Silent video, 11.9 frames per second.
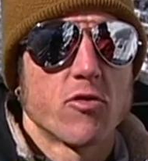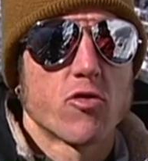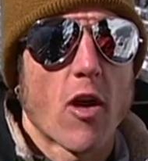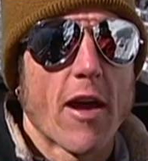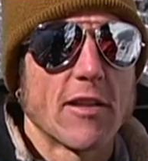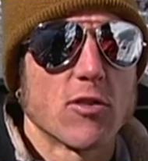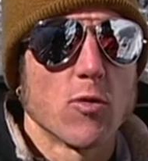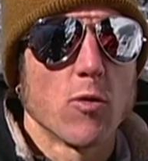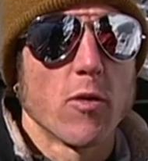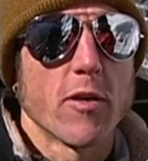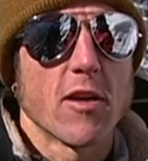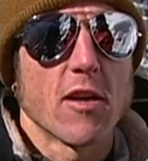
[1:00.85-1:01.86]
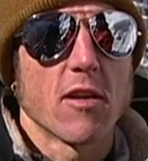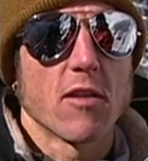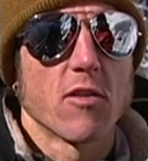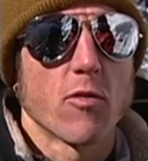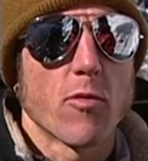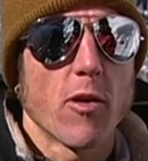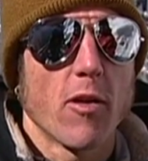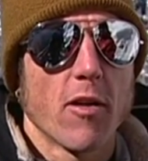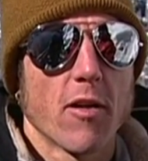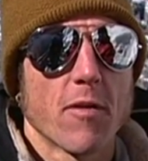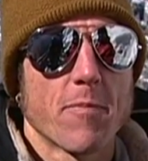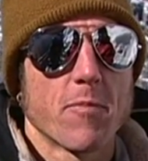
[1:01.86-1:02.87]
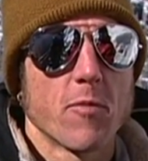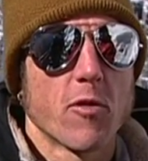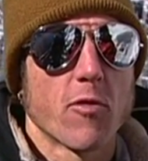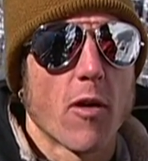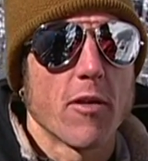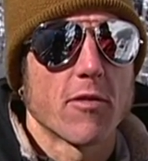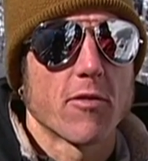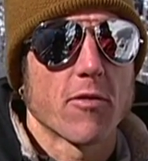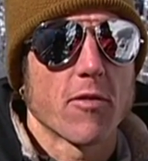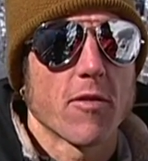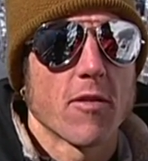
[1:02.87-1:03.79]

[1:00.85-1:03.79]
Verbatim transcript: dry tooling, gorilla, grunt